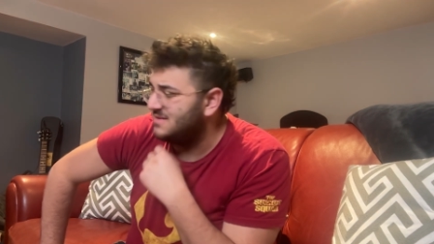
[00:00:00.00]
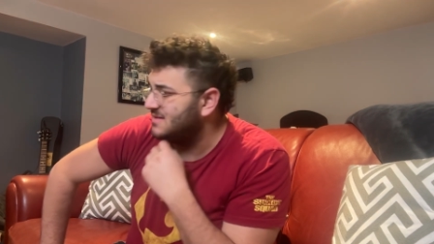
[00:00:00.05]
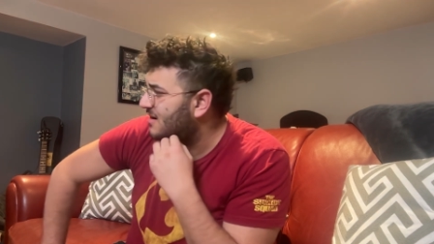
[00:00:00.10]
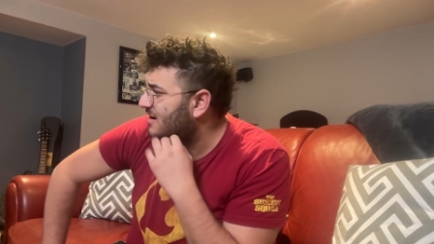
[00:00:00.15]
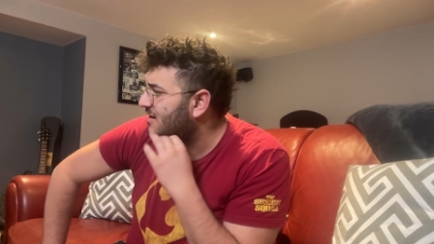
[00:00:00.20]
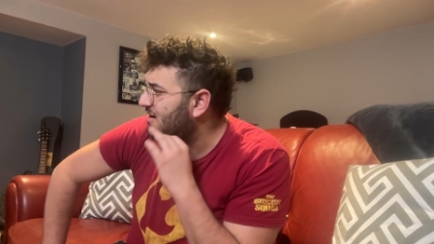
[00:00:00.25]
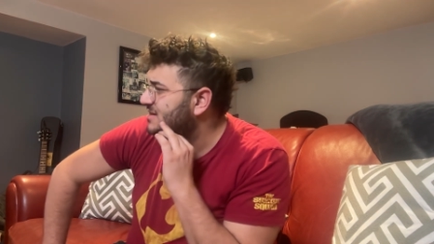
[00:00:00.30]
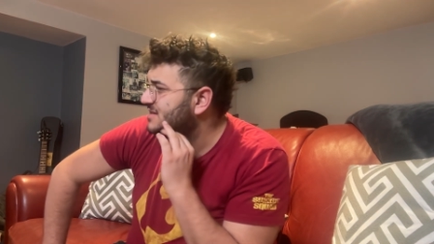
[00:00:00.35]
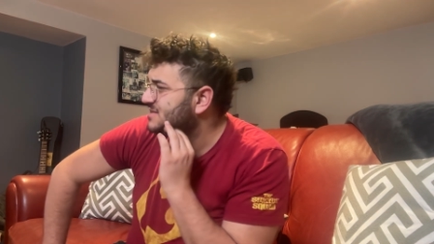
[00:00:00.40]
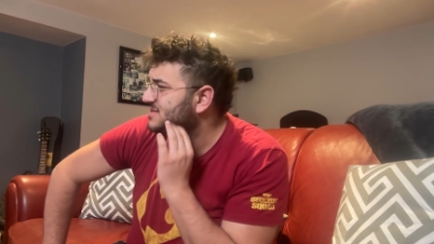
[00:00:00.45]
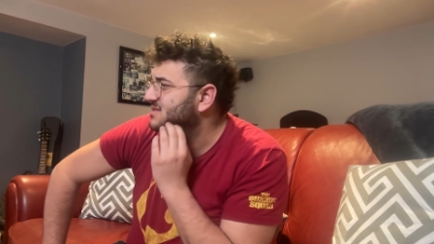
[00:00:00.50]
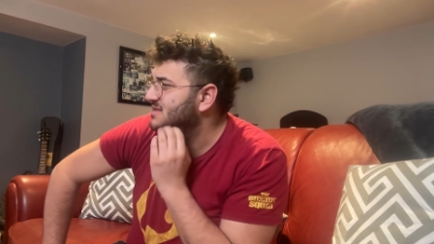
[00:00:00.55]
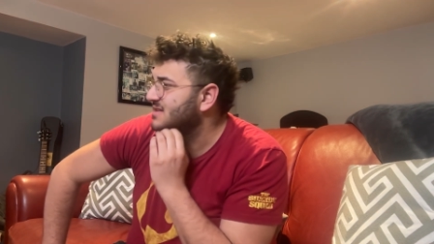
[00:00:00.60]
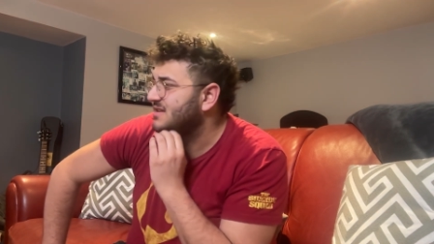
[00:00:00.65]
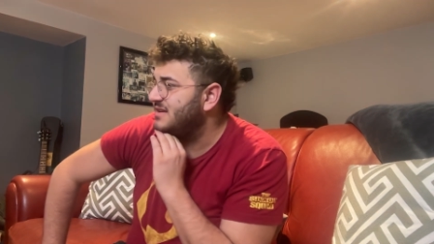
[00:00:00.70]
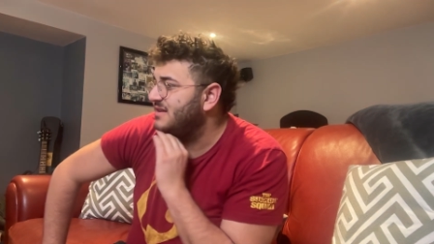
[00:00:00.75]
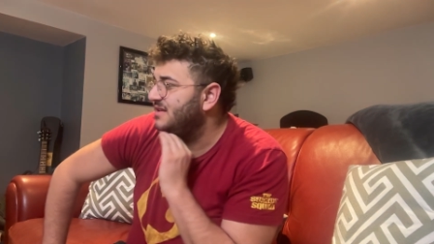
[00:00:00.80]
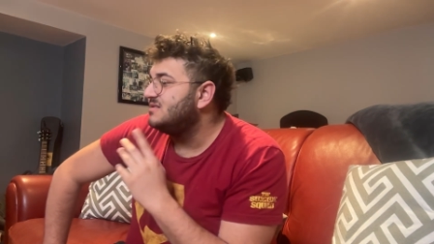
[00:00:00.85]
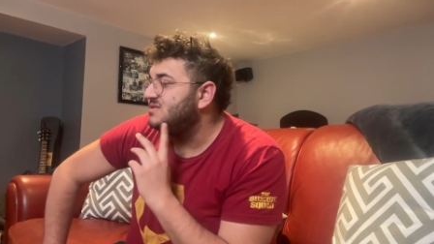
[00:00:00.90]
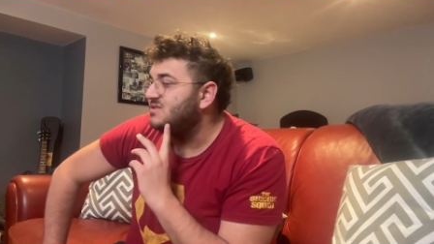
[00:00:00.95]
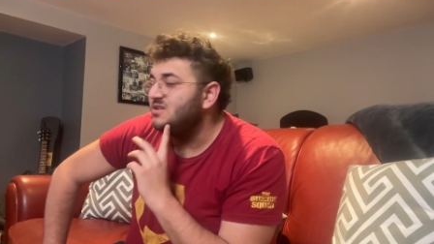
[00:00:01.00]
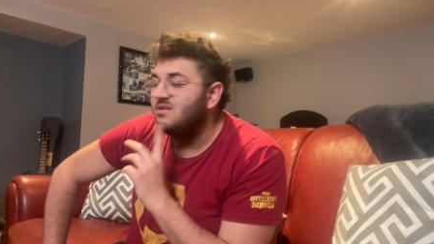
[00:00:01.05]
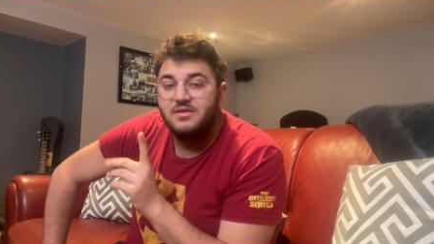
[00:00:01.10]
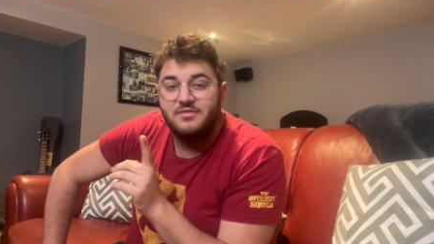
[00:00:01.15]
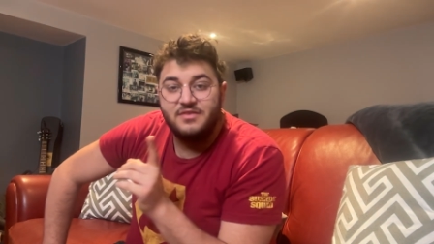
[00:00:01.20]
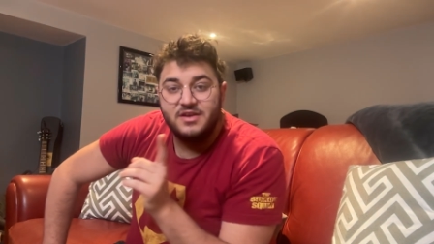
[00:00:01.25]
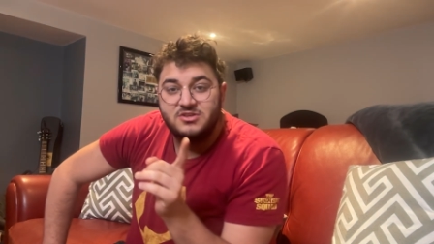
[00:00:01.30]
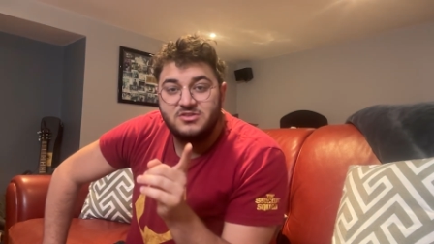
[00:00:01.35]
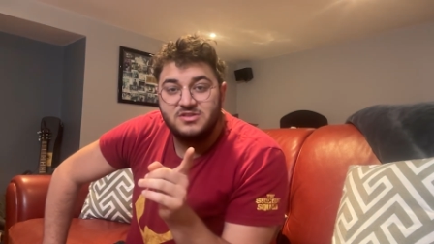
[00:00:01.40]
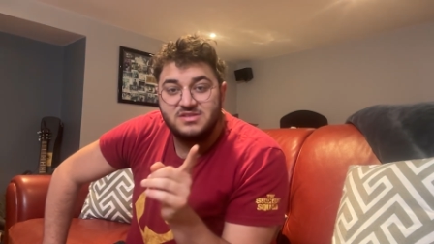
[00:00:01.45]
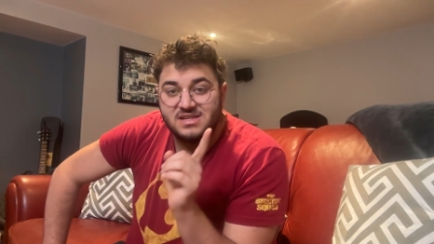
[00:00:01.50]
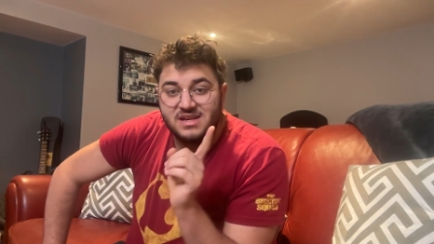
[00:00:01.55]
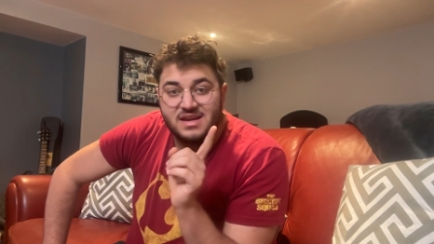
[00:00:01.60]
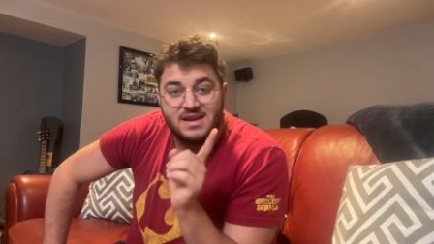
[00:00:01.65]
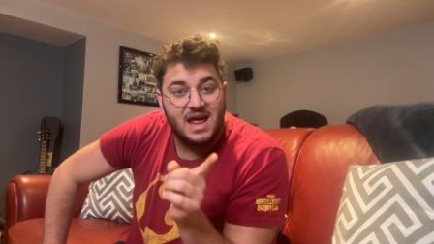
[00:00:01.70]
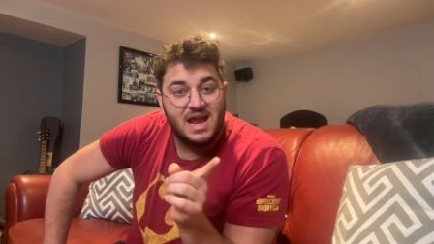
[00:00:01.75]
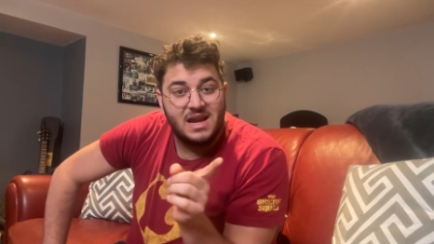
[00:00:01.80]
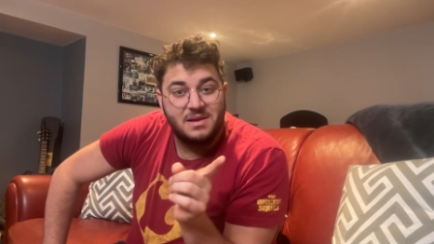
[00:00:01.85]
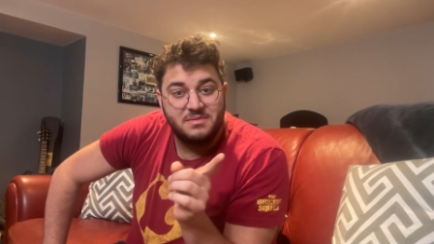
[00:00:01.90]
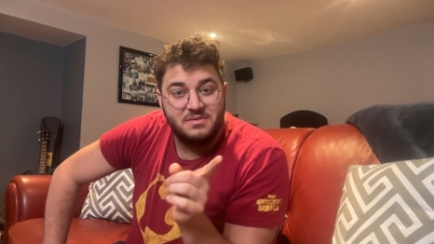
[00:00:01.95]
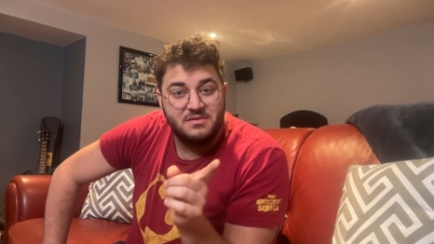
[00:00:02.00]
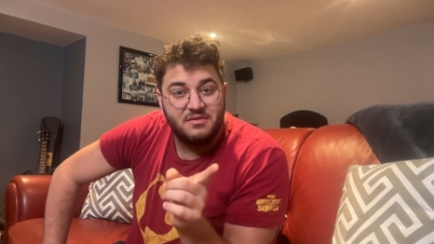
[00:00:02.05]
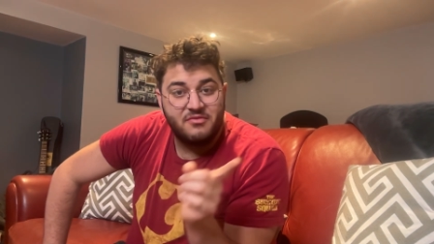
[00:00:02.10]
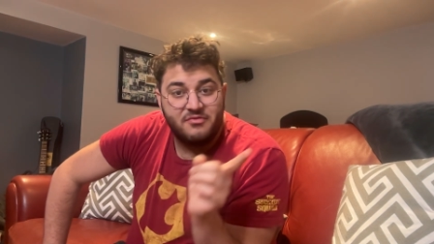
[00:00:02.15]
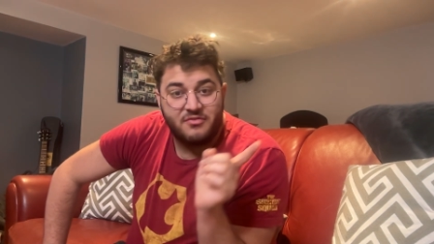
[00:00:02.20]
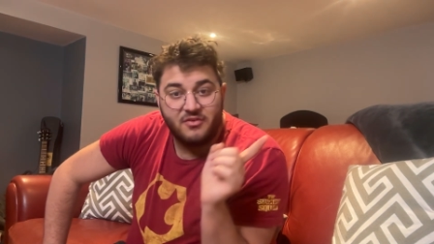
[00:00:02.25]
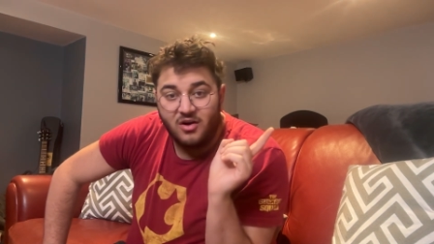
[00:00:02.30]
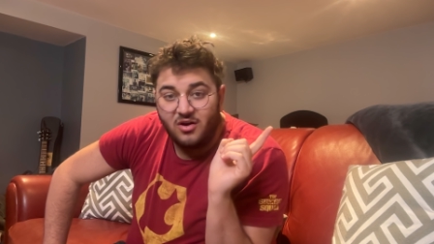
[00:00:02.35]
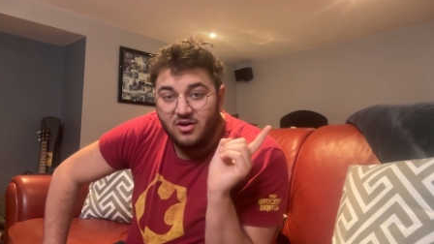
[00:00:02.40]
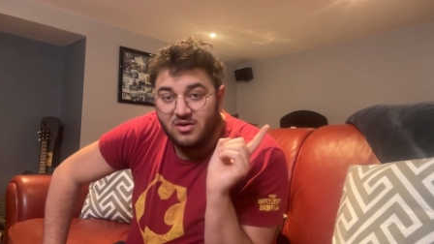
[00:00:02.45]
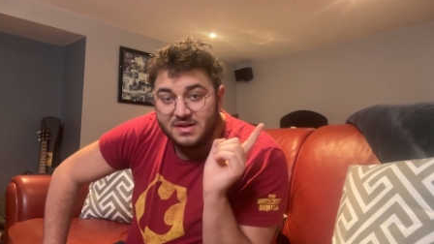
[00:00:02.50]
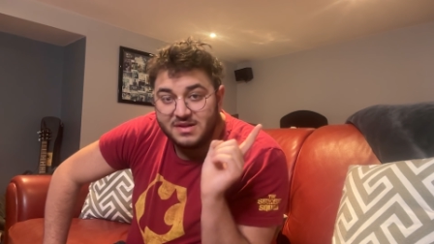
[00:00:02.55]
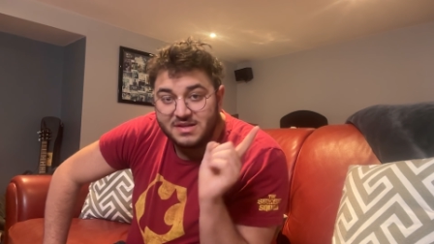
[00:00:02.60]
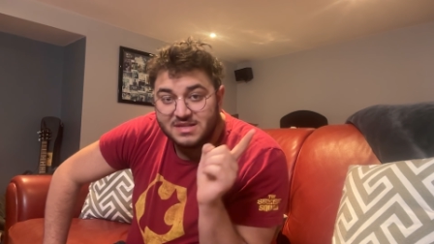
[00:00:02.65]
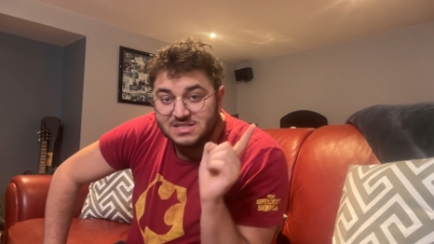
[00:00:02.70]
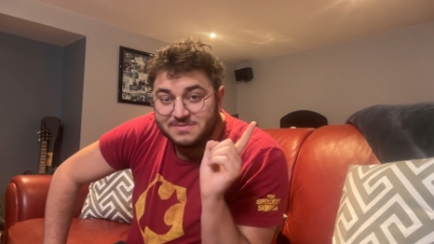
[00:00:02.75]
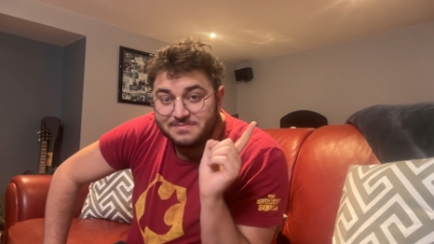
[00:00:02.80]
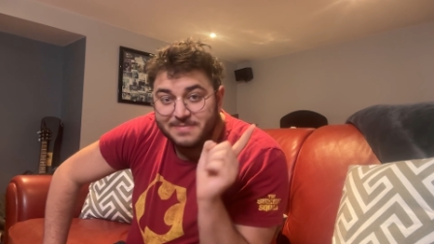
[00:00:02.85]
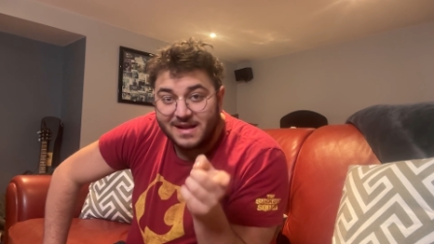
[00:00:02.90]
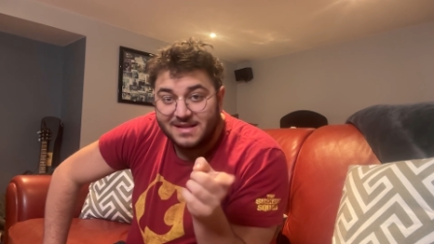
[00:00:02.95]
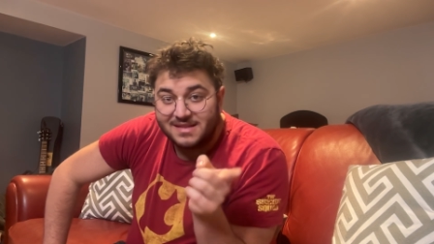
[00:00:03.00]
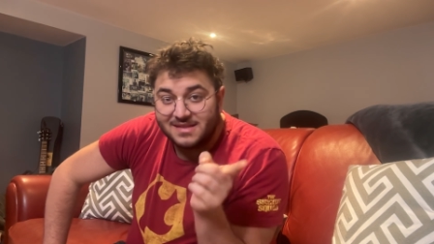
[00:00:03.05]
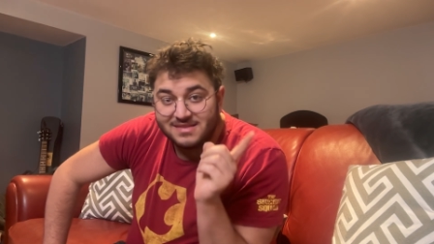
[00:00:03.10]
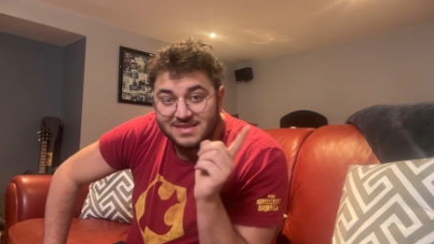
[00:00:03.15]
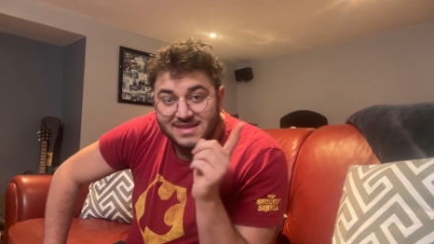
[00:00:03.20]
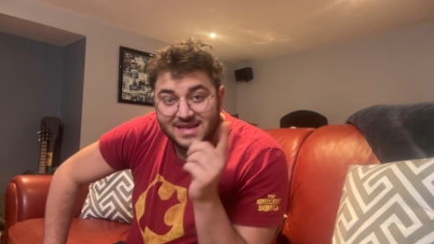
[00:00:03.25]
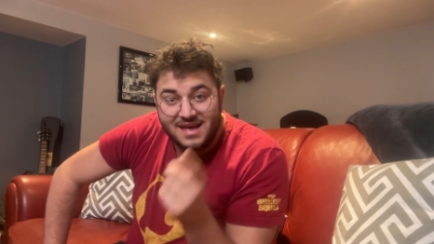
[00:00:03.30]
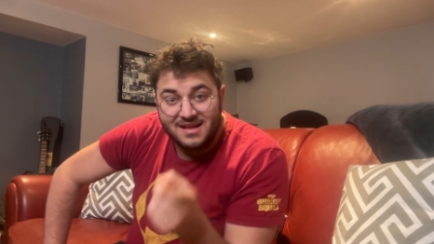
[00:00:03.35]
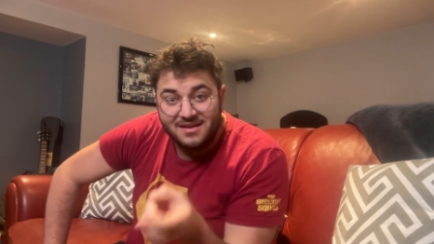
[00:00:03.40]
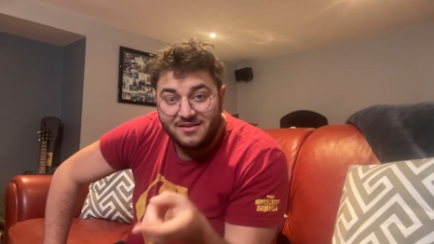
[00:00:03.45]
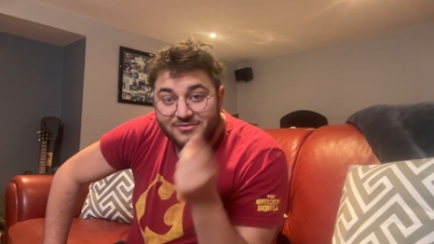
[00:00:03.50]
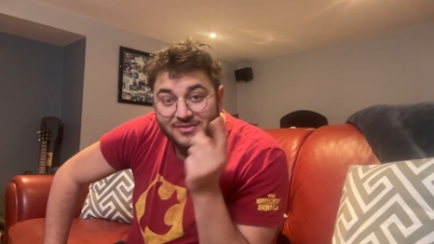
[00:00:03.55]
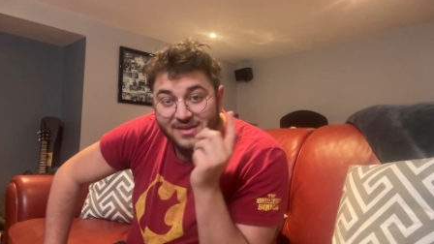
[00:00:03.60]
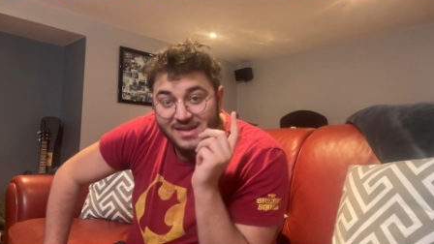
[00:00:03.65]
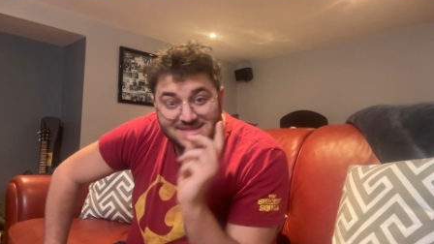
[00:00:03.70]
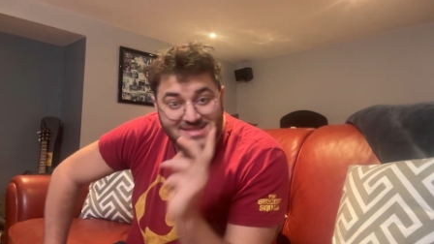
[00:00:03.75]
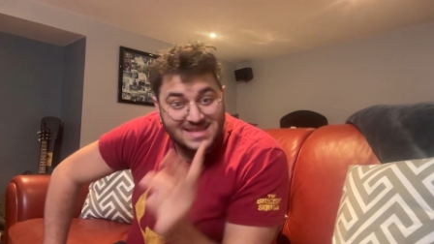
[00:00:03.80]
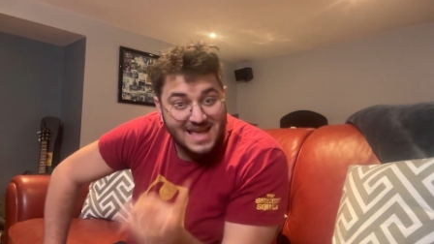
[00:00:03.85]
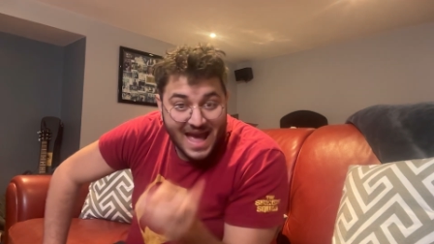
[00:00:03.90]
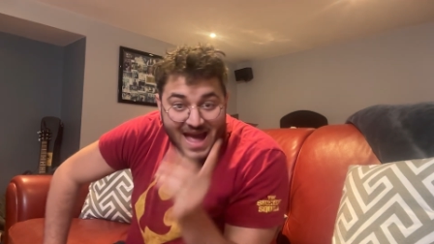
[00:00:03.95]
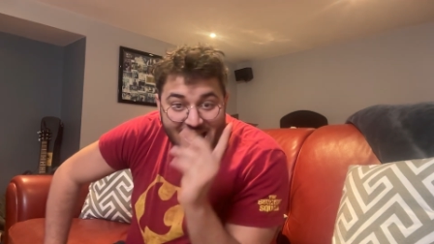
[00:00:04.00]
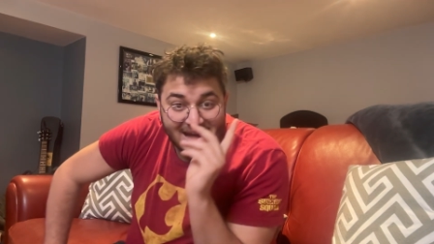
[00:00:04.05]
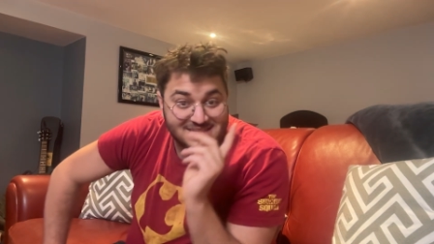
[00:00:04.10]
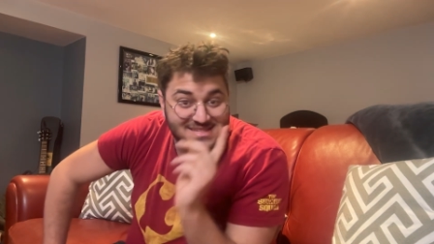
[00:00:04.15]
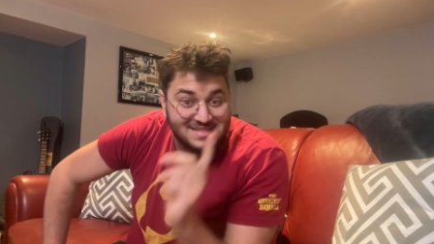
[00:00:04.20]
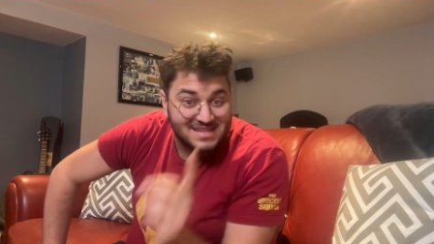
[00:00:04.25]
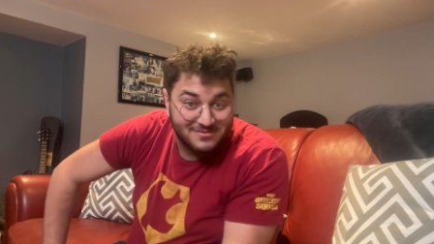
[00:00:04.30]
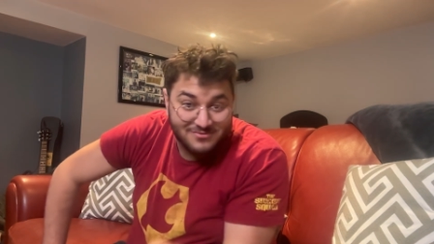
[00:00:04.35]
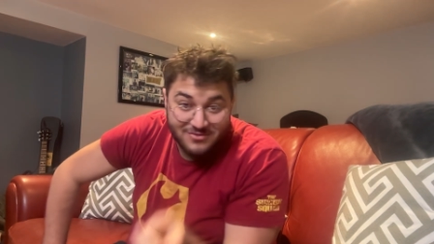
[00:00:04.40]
Honestly, Zone of Interest and Anatomy of Fall expectedly had a fantastic